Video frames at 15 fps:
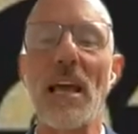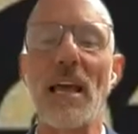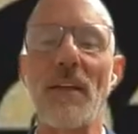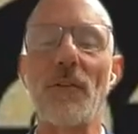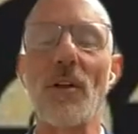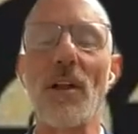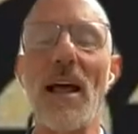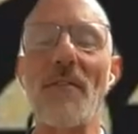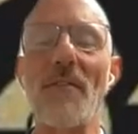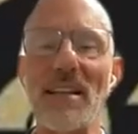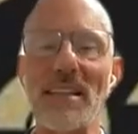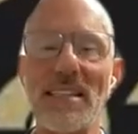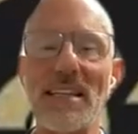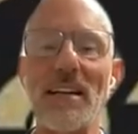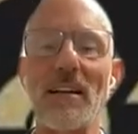And if you'll have
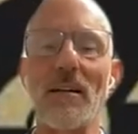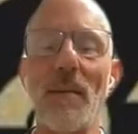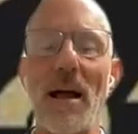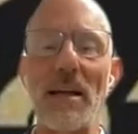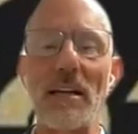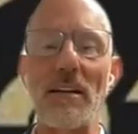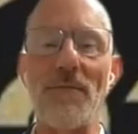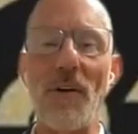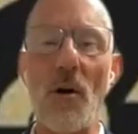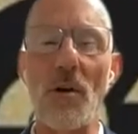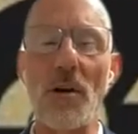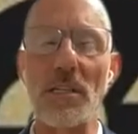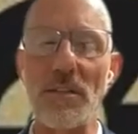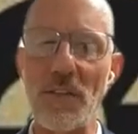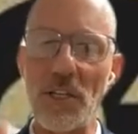that single minded
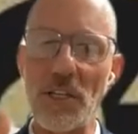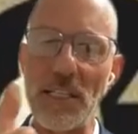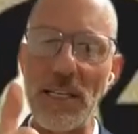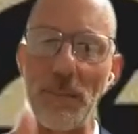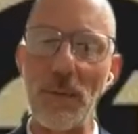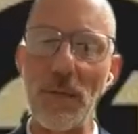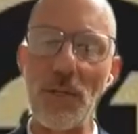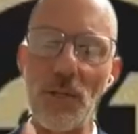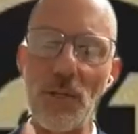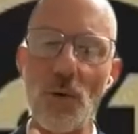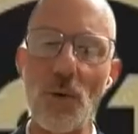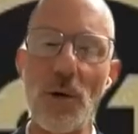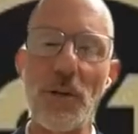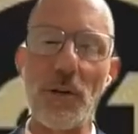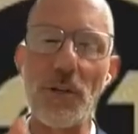focus of just simply
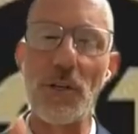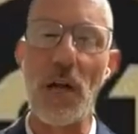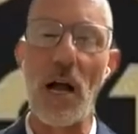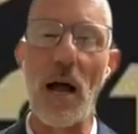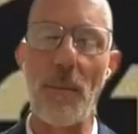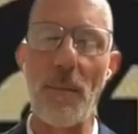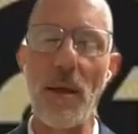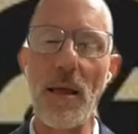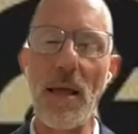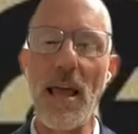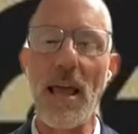doing your job,